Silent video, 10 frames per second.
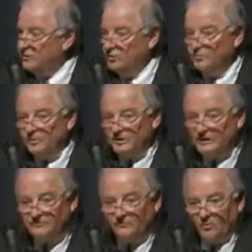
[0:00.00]
new
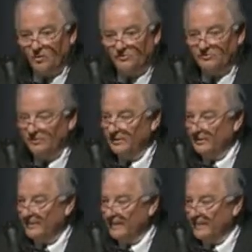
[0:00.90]
police force
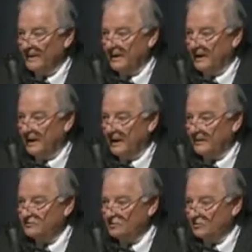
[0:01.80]

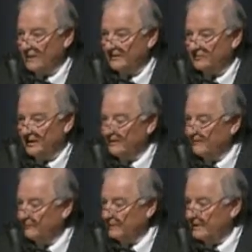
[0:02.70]

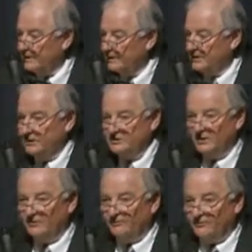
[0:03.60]
directing
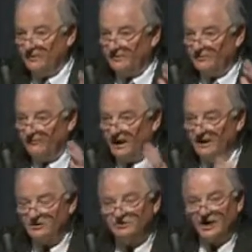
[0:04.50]
the
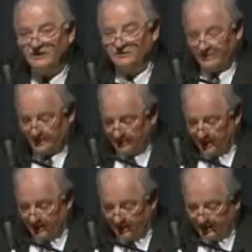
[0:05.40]
final stage of the
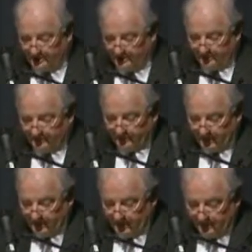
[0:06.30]
consolidation of
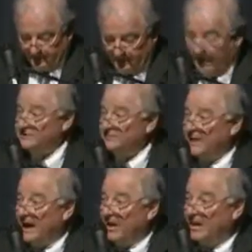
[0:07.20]
Nazi
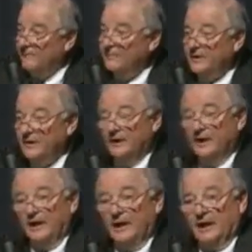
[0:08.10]
power.
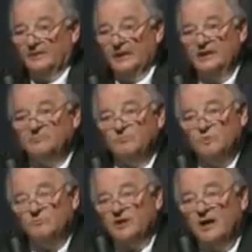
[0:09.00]
These
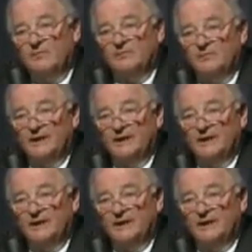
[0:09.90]
would become the